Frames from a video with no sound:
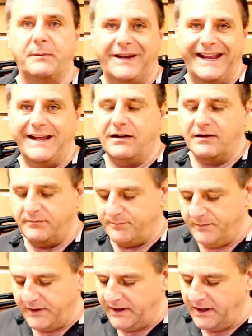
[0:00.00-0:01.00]
the plinker,
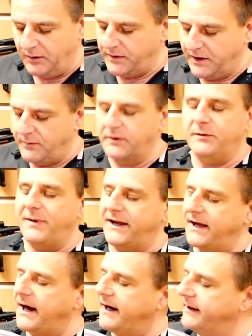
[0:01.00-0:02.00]
you know, you can go out the
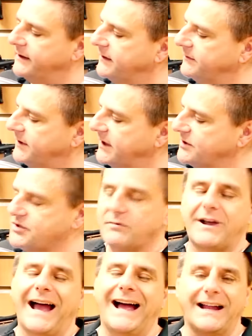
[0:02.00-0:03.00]
back garden and they can
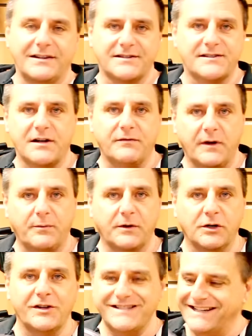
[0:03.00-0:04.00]
shoot cans and so forth
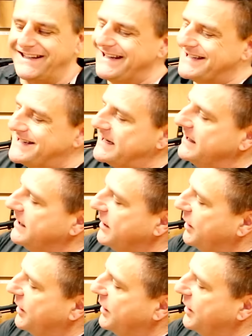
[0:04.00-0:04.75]
with likes of this.